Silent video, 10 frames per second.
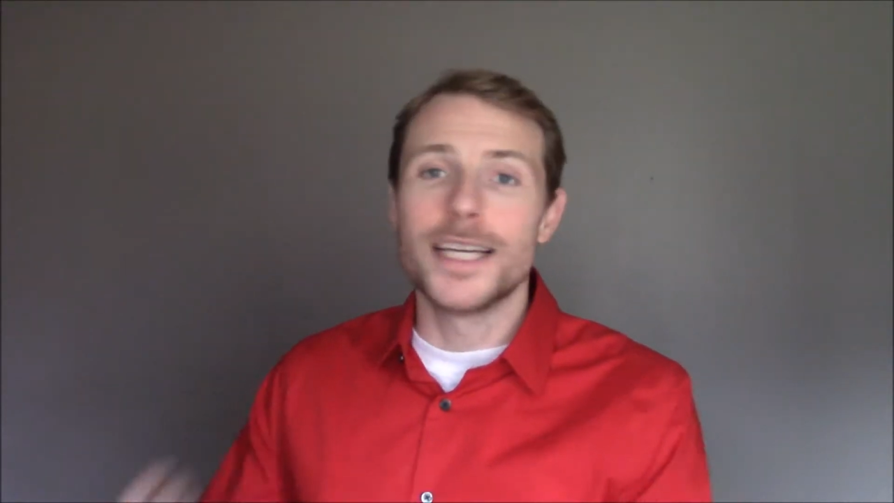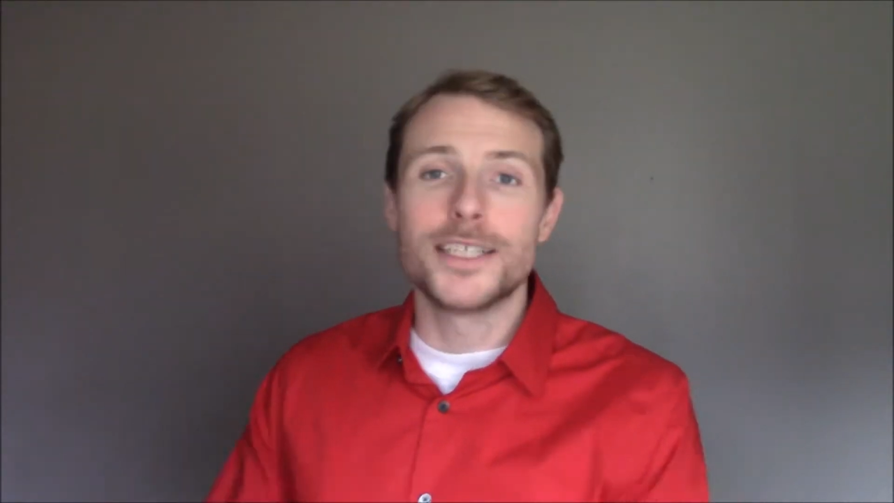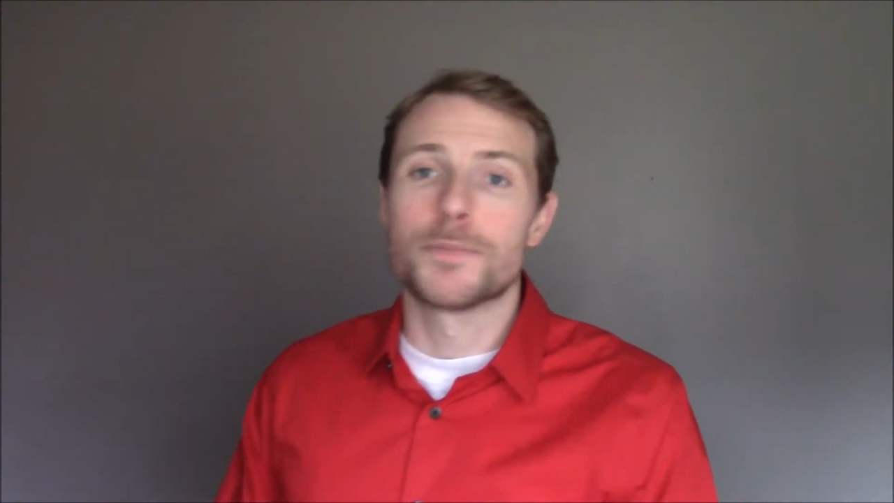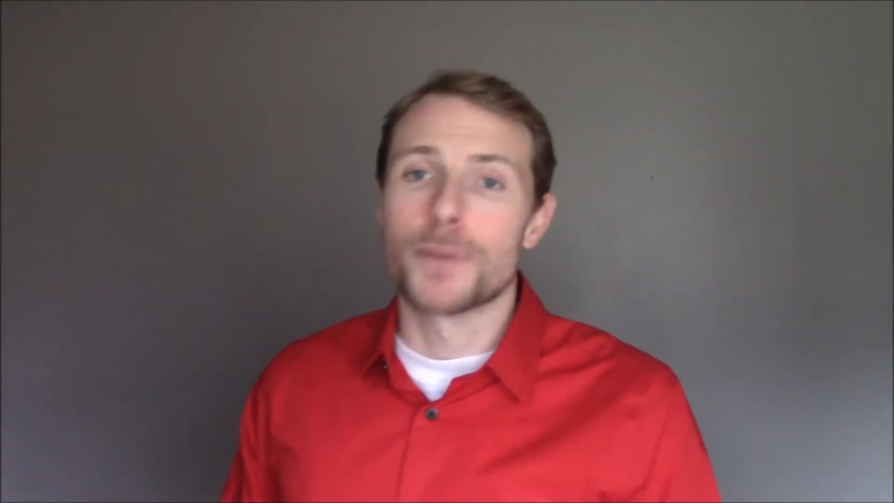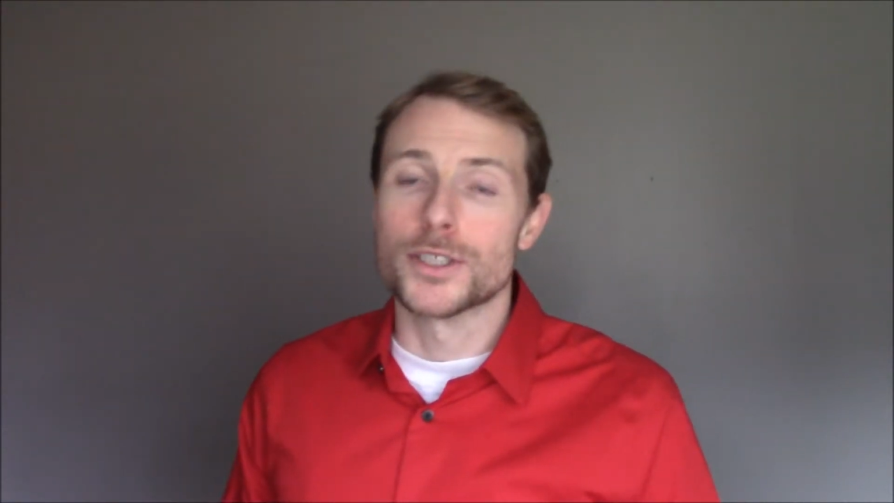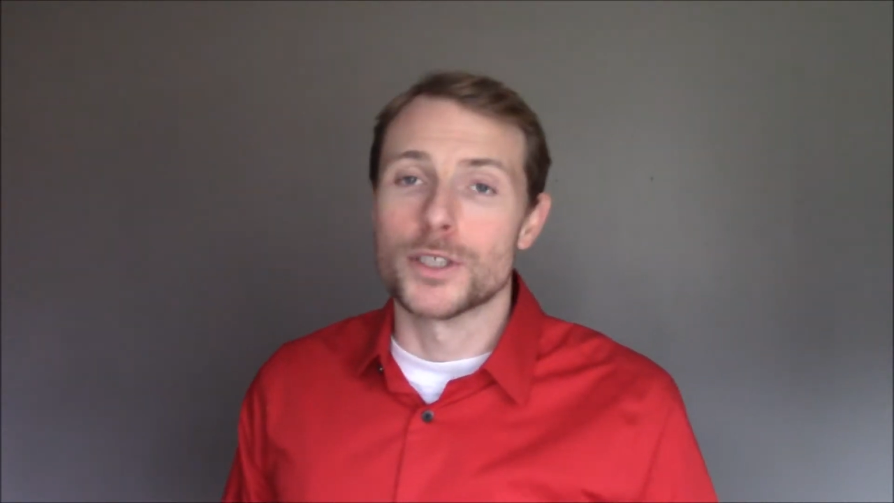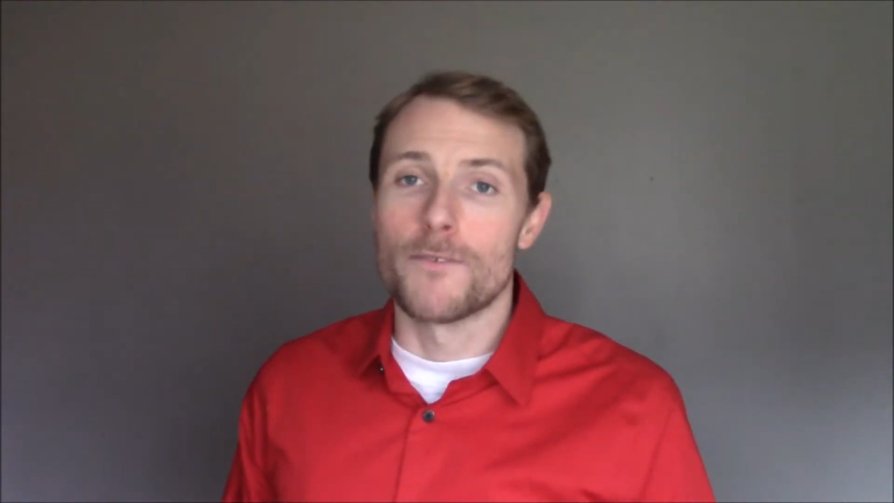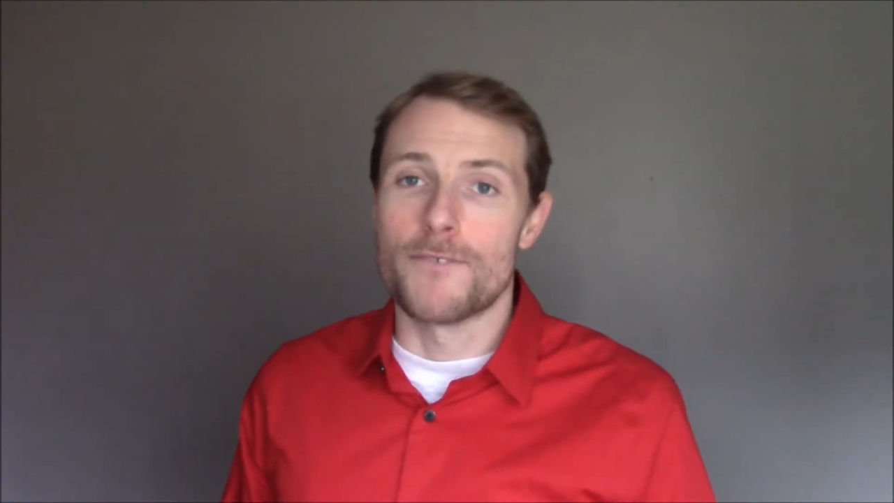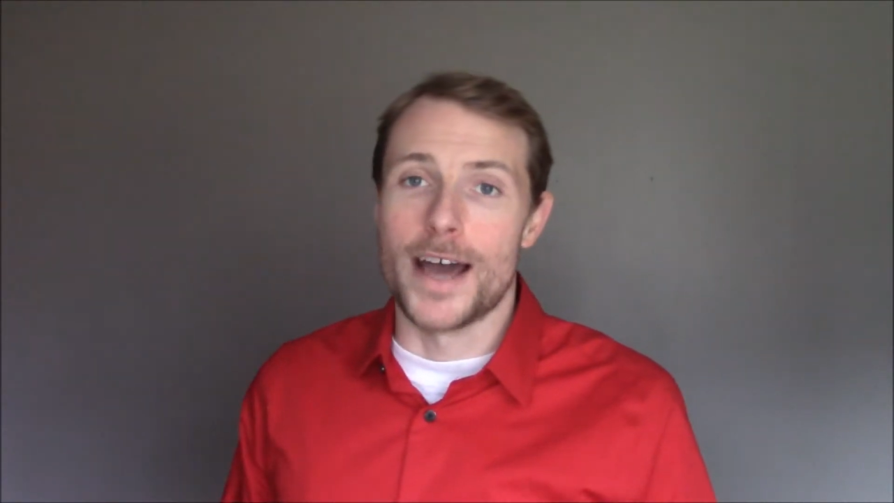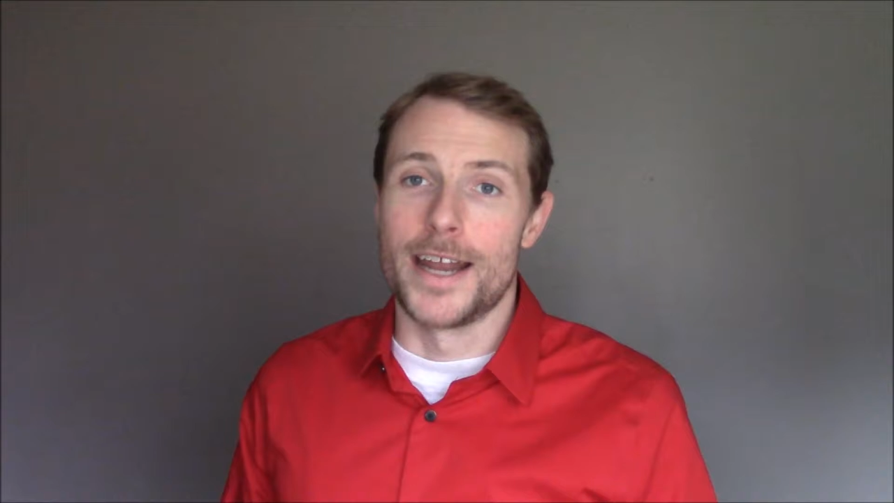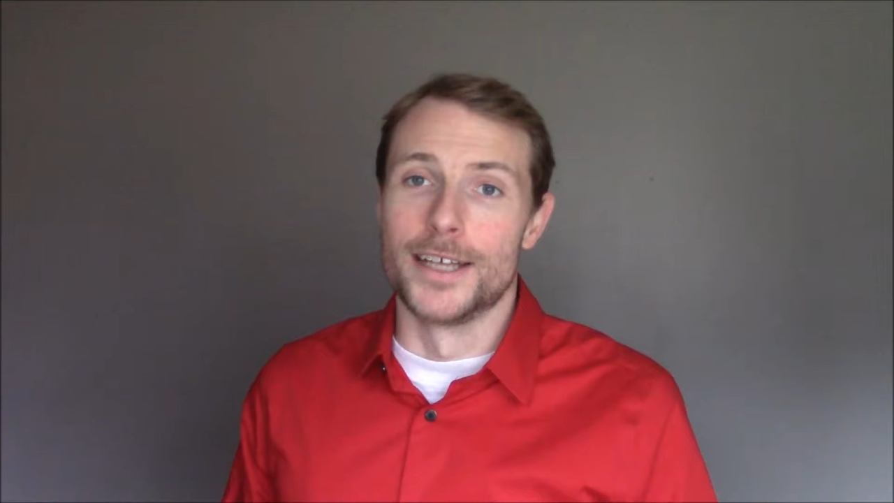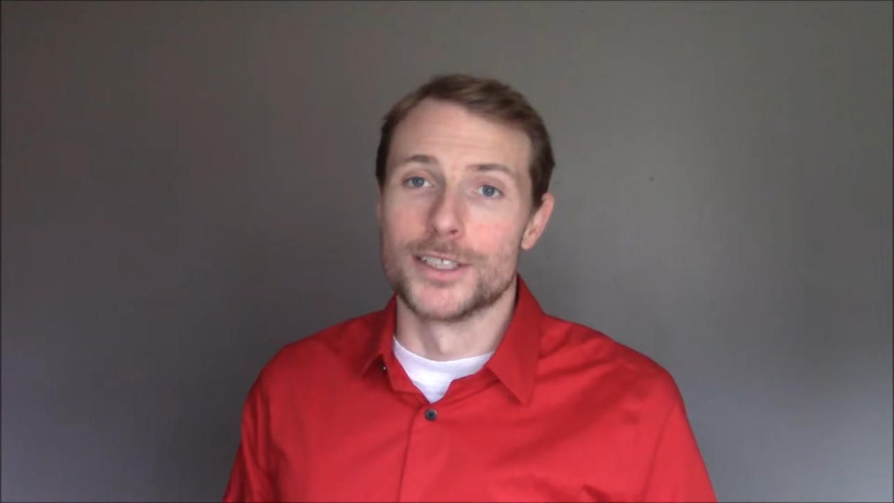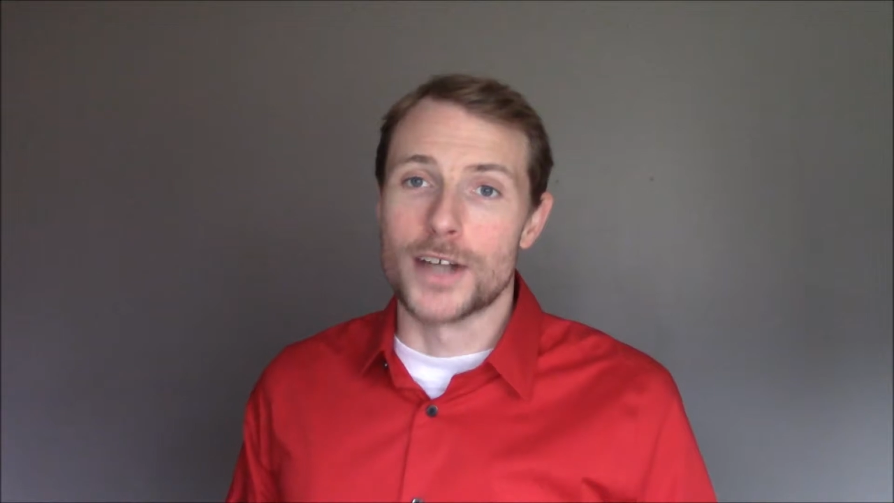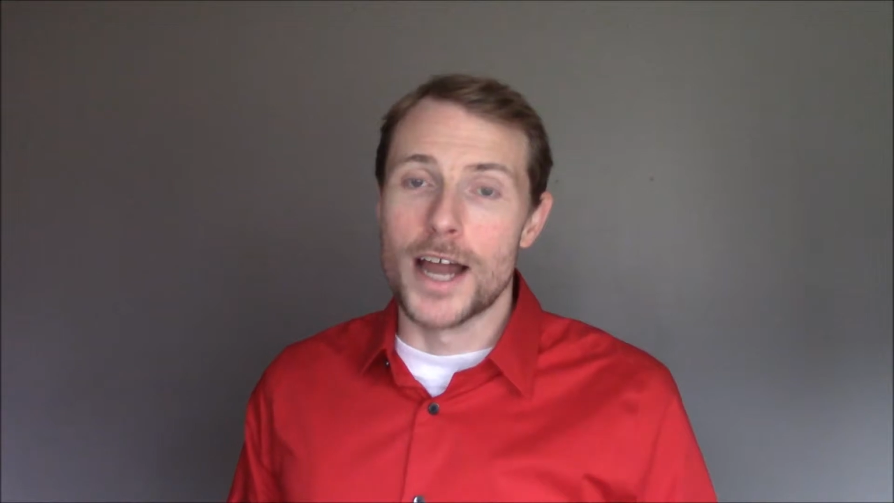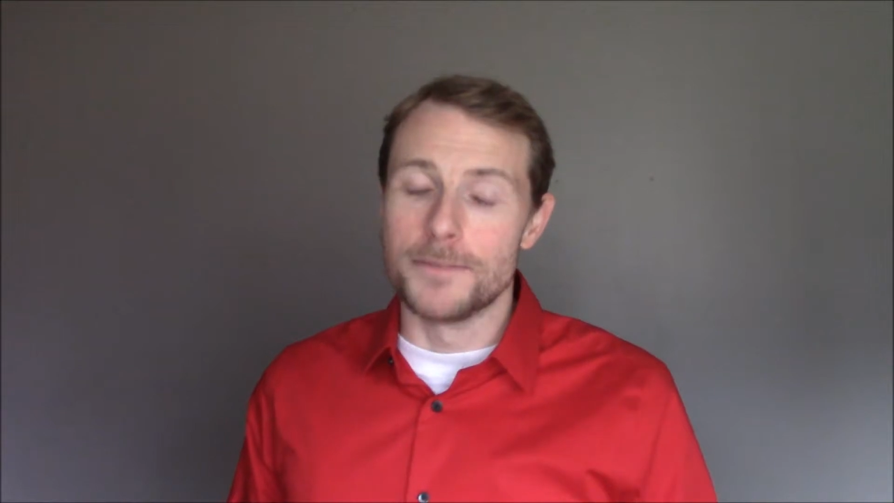to personal
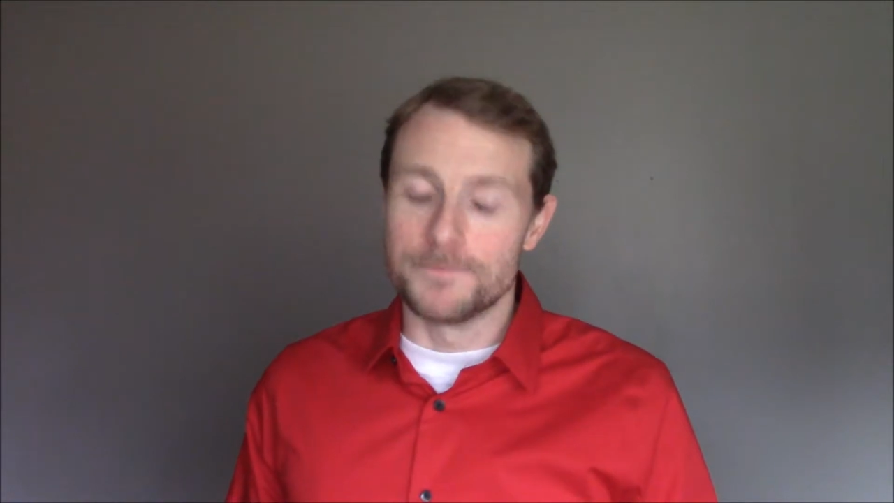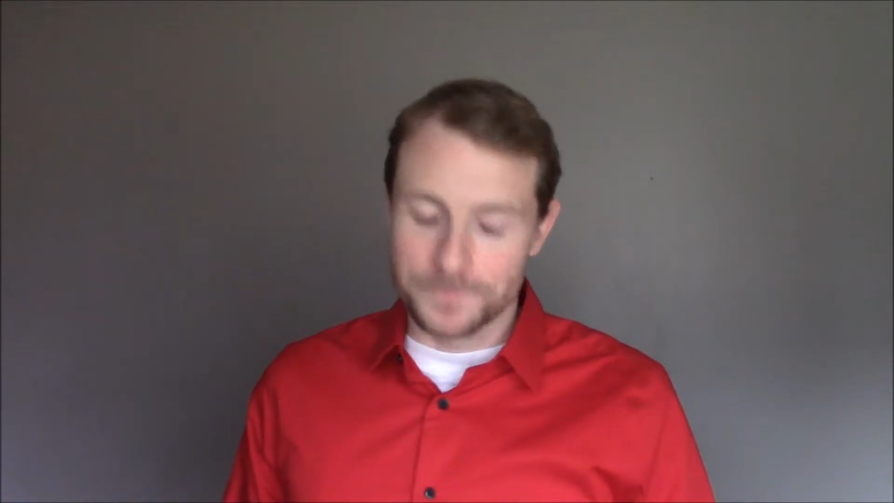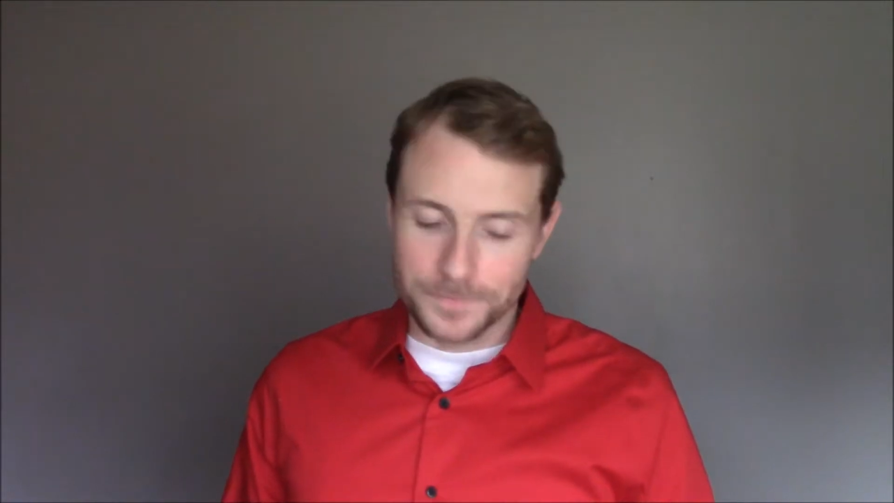finance, right?